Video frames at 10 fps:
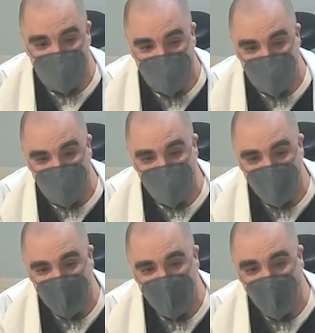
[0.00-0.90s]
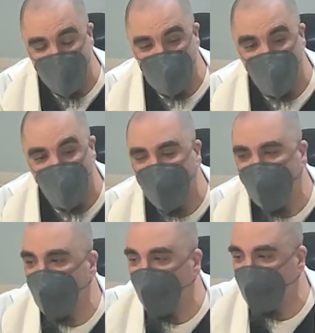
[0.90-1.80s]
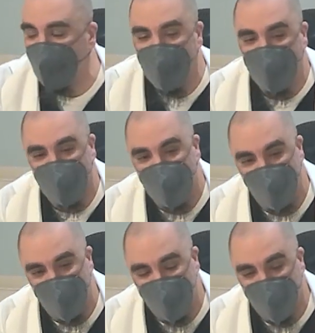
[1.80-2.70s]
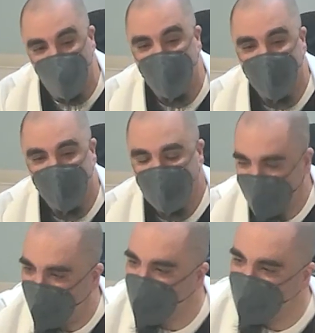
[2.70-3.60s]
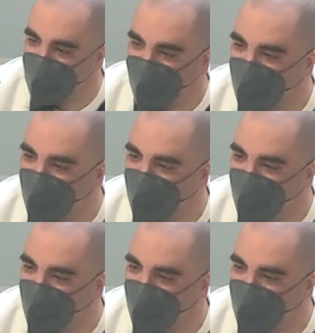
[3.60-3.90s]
again Whereas a progress note, she may just come in and go, So, how do you think